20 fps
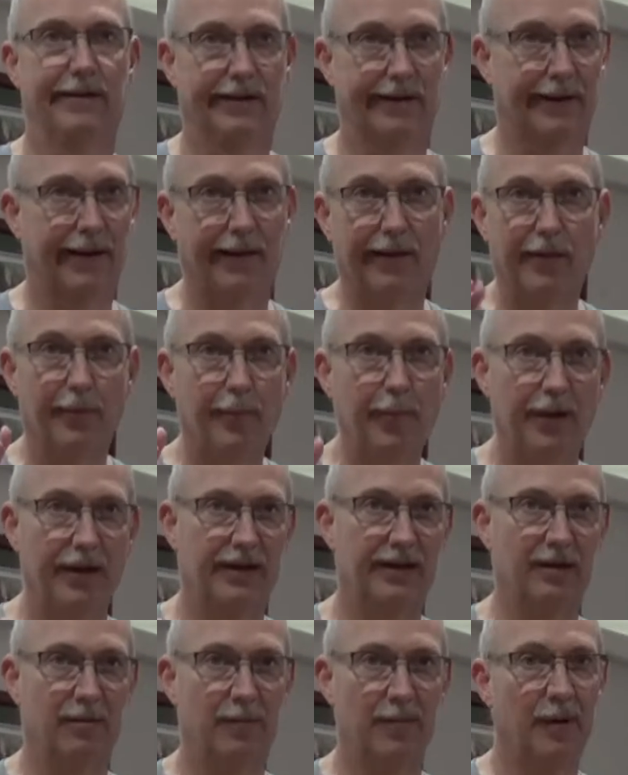I got a little
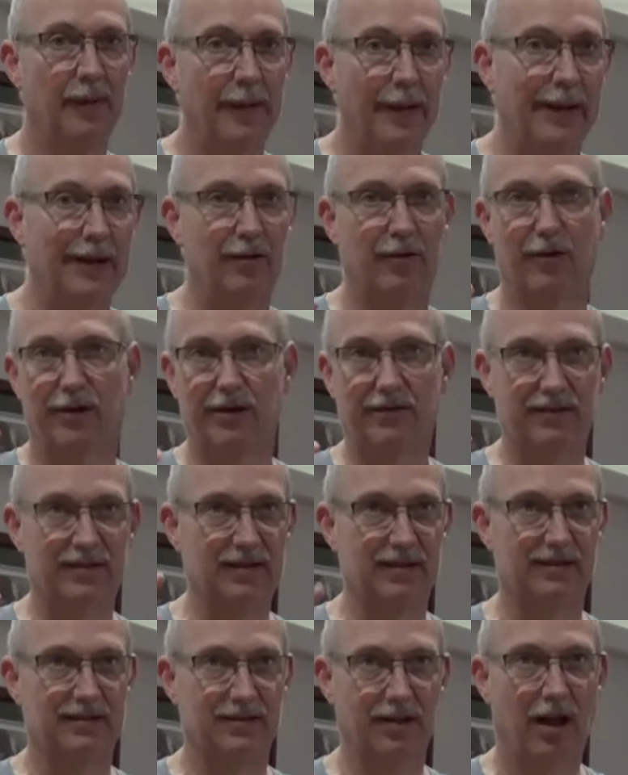button on the microwave that
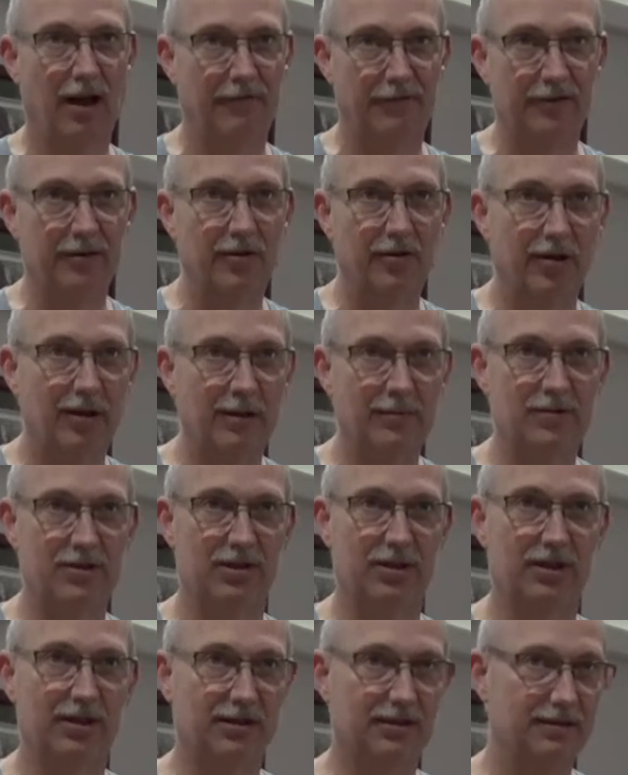says softened cream
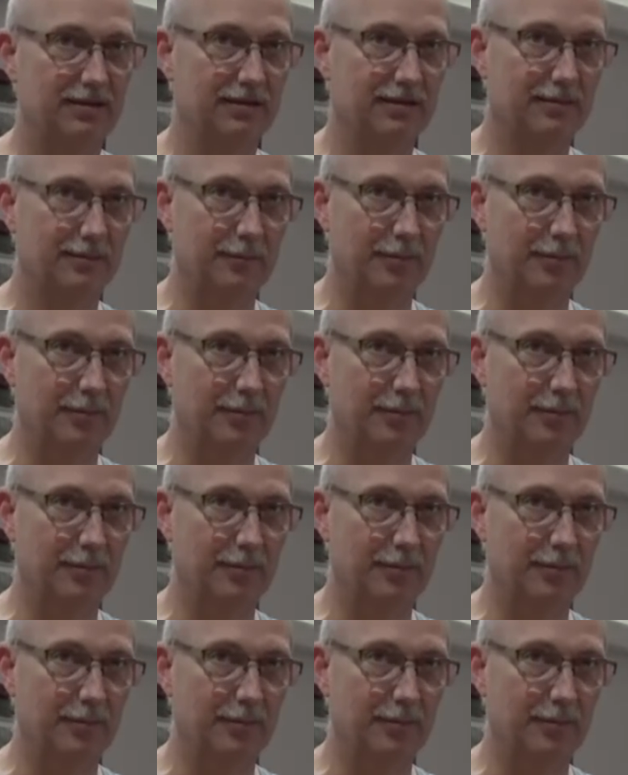cheese.